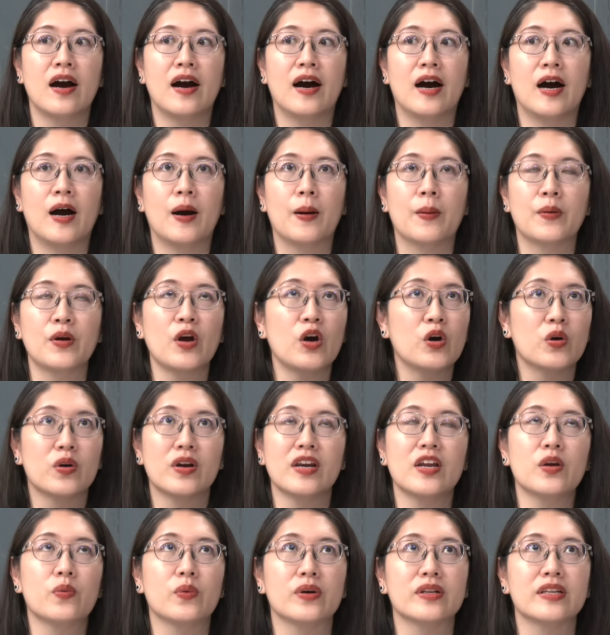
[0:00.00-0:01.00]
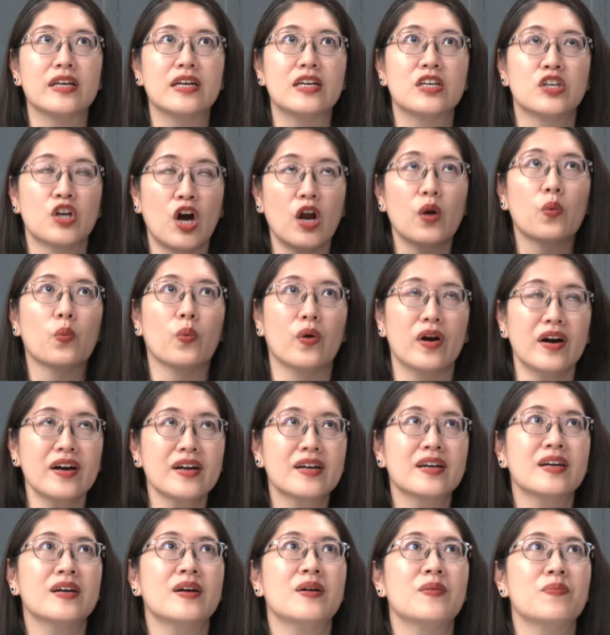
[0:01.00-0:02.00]
not only will it not
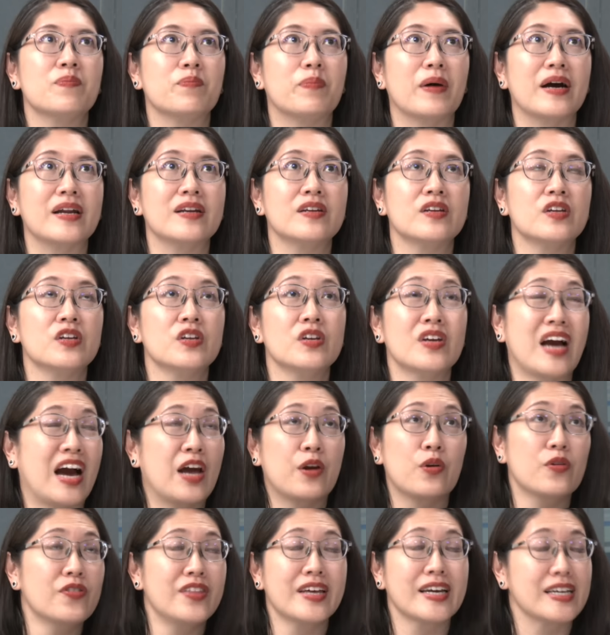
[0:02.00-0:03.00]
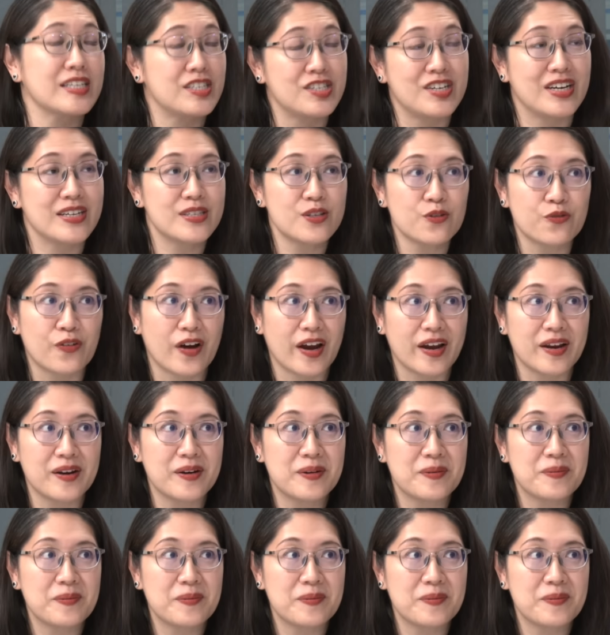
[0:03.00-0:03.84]
work, but I don't think it's justified.